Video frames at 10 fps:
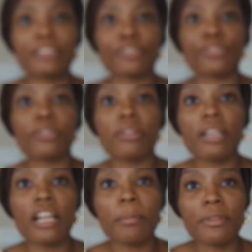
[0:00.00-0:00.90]
this is
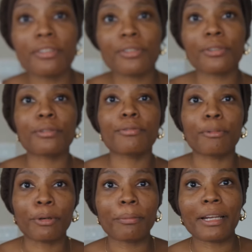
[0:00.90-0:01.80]
Sherly coming to you
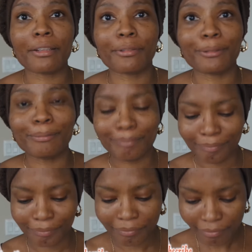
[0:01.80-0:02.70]
from her bathroom.
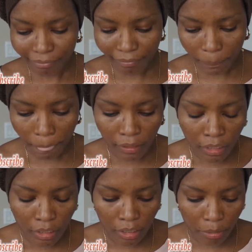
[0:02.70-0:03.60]

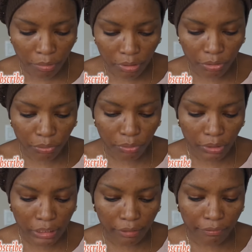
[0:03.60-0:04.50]
I'm going to
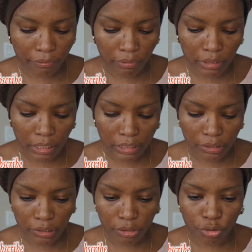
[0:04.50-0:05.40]
do a
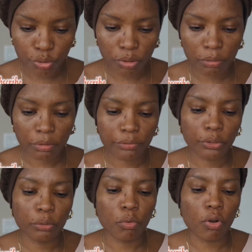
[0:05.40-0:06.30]
nice and short
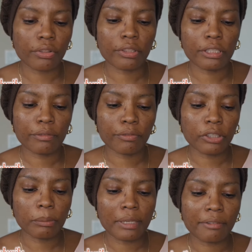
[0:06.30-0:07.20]
review on the
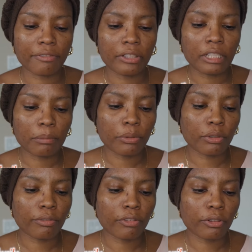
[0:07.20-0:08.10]
Freeman Feeling
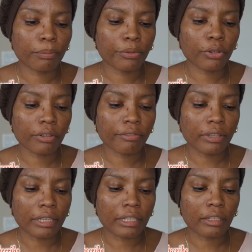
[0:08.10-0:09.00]
Beautiful
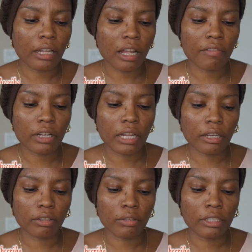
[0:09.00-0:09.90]
Purifying
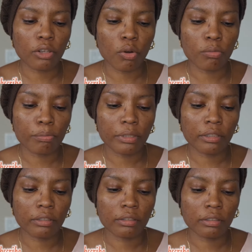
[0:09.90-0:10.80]
Avocado and Oatmeal